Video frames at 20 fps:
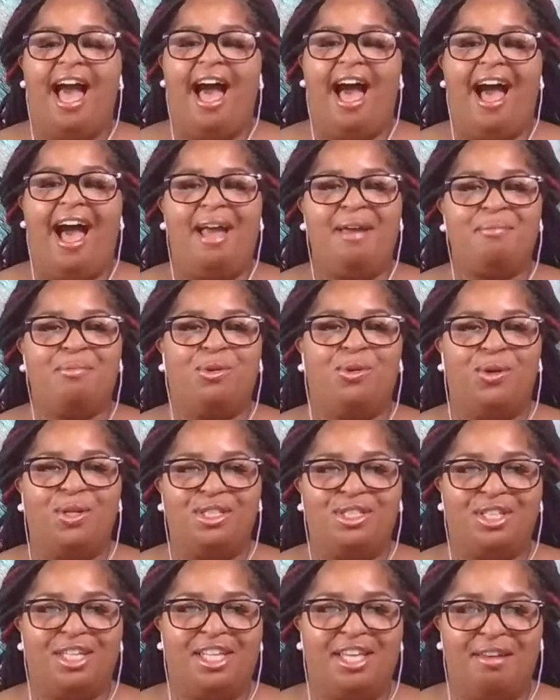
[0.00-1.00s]
I am going
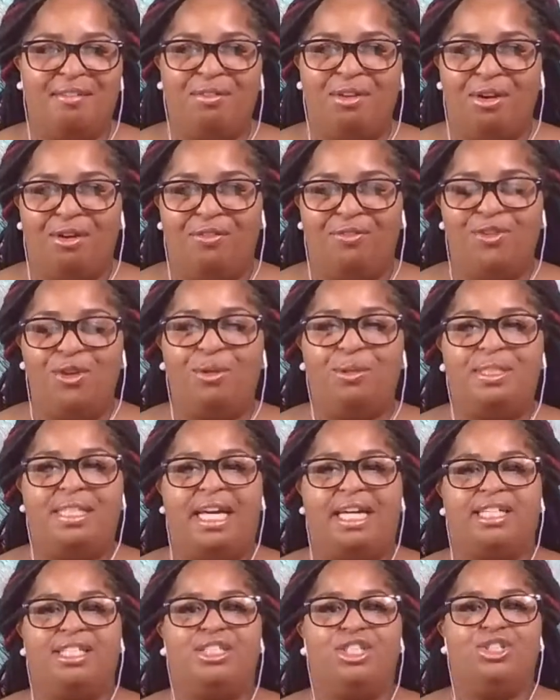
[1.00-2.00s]
to give you a few
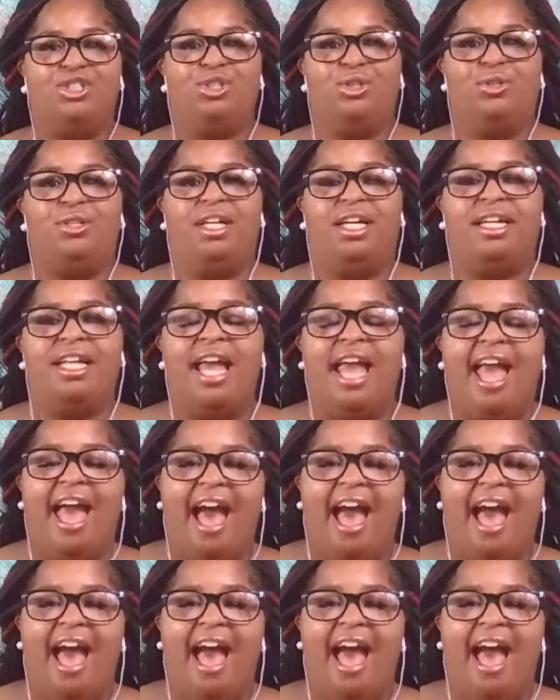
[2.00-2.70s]
seconds to tune in.